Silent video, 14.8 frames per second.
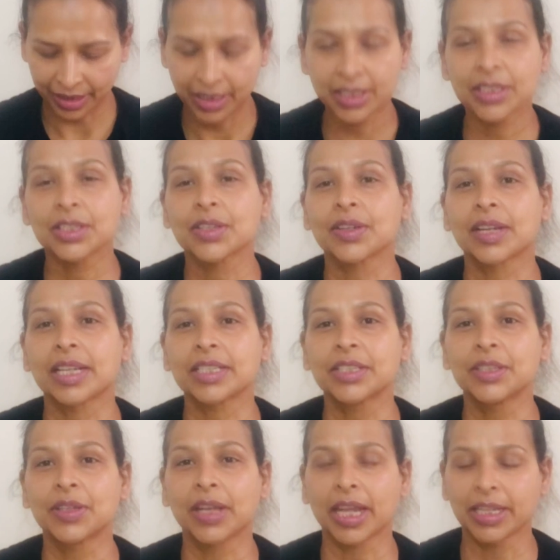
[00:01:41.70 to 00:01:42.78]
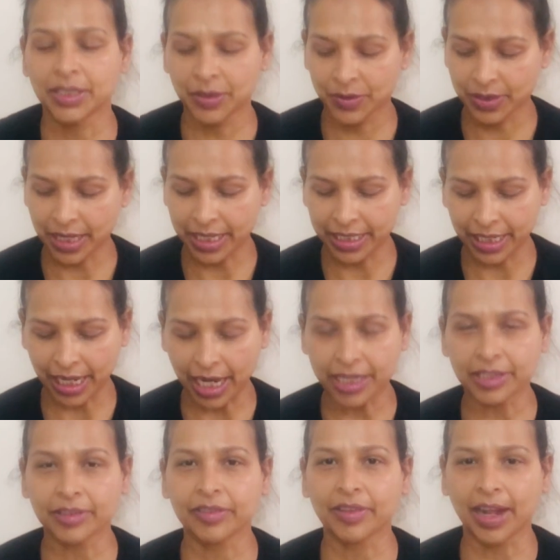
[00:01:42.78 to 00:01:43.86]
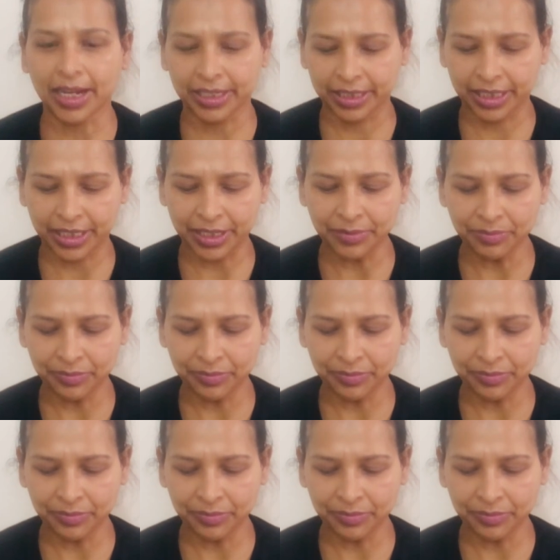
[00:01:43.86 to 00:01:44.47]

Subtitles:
So guys, you can use any kind of eye cream.